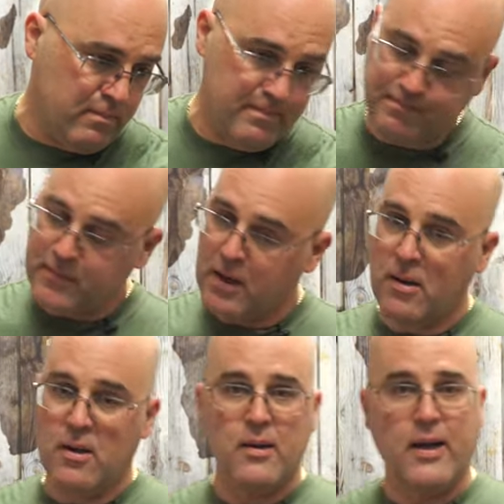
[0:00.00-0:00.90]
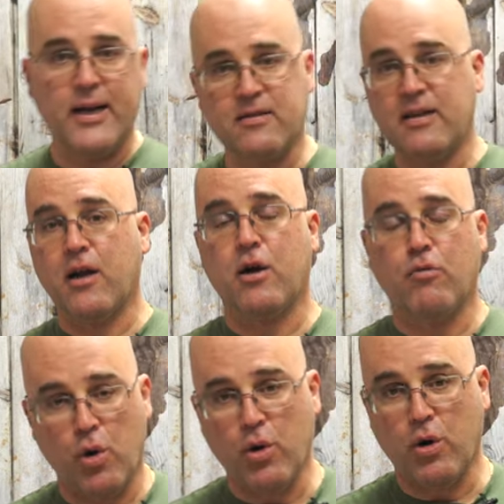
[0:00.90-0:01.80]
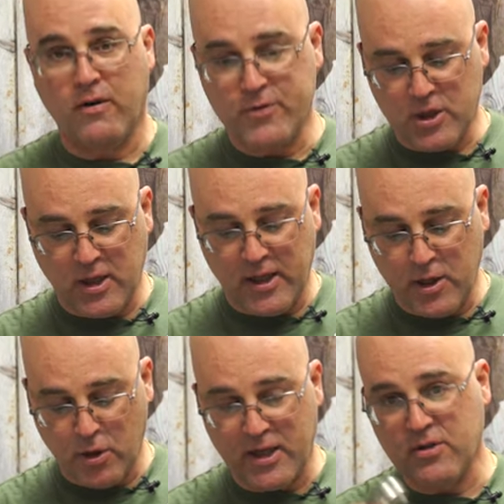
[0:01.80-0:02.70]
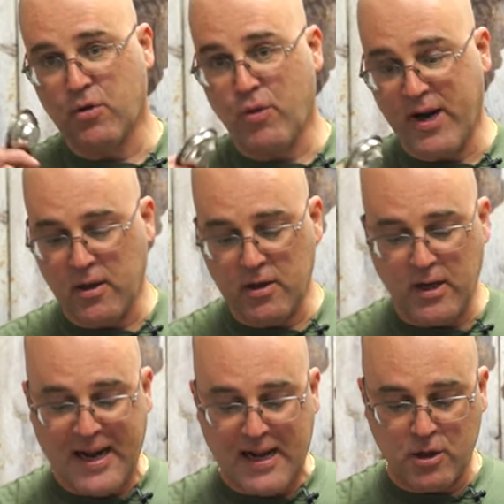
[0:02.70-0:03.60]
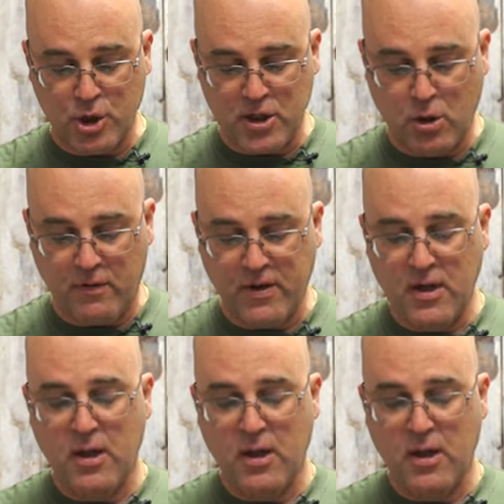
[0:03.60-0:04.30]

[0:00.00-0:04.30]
and that's not a corona cough, just to let you know. That's a regular allergy cough.